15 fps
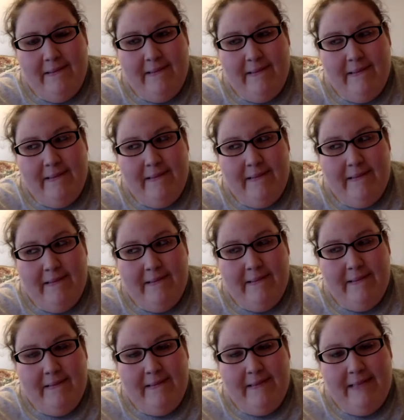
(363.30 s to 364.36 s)

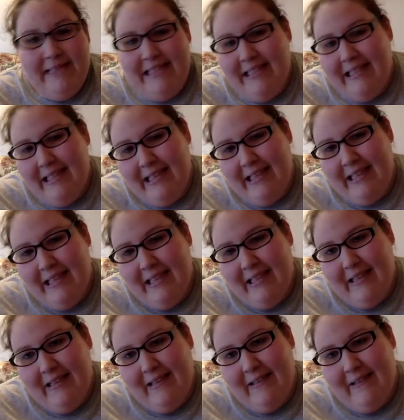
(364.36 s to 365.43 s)

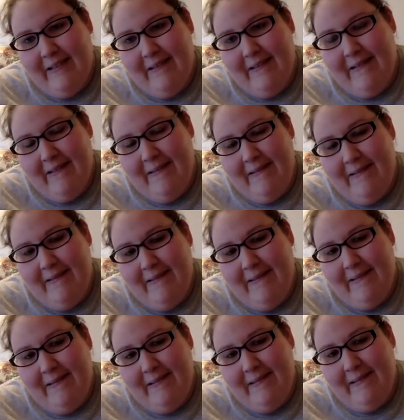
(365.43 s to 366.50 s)

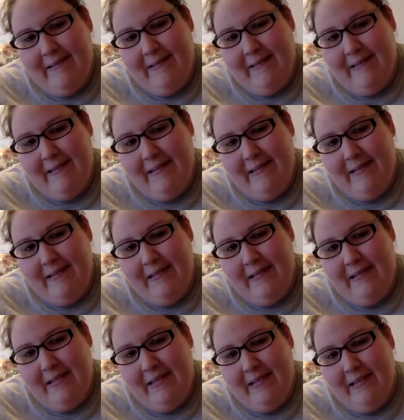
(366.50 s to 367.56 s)

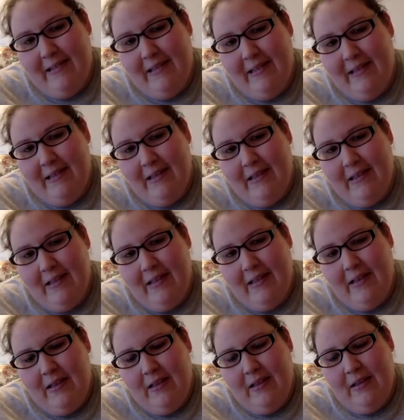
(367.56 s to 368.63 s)

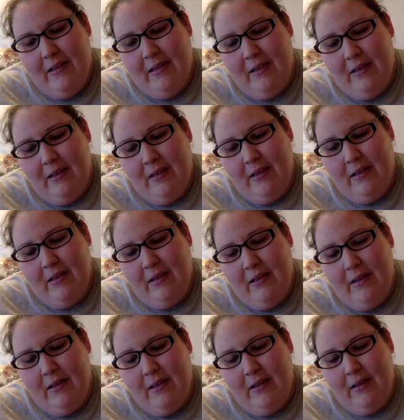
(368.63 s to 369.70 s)

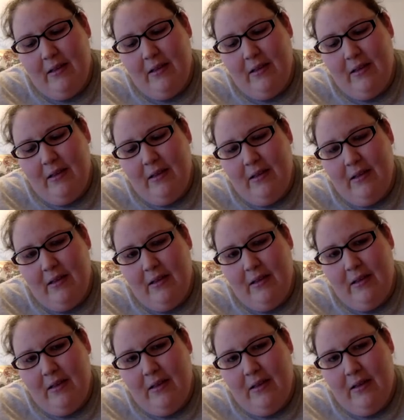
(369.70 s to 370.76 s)

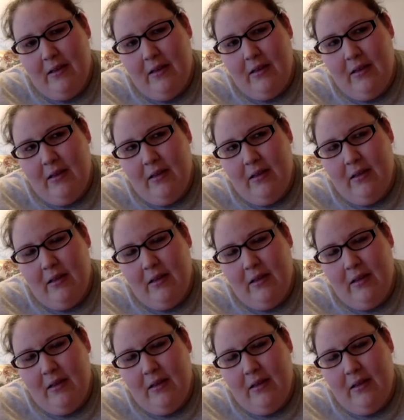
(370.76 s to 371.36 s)
This person isn't speaking.